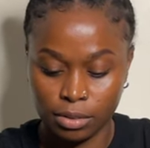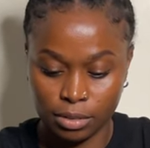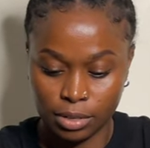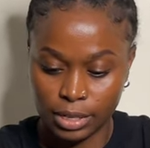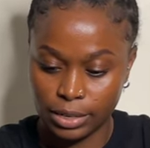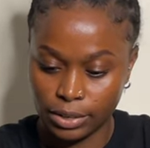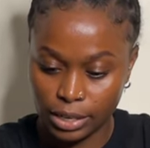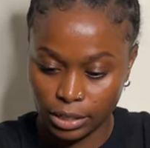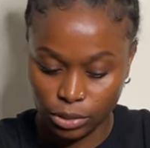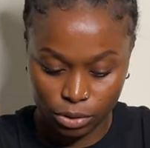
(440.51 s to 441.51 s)
I
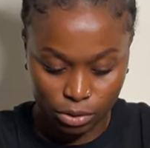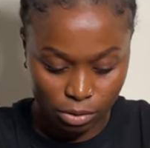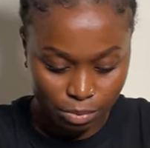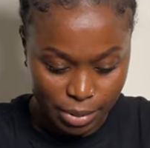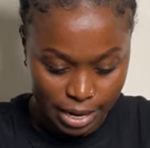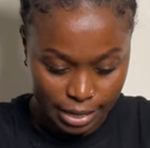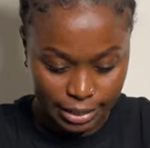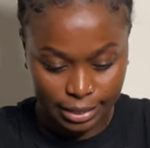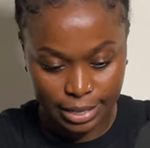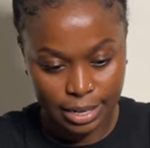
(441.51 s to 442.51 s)
really don't know, but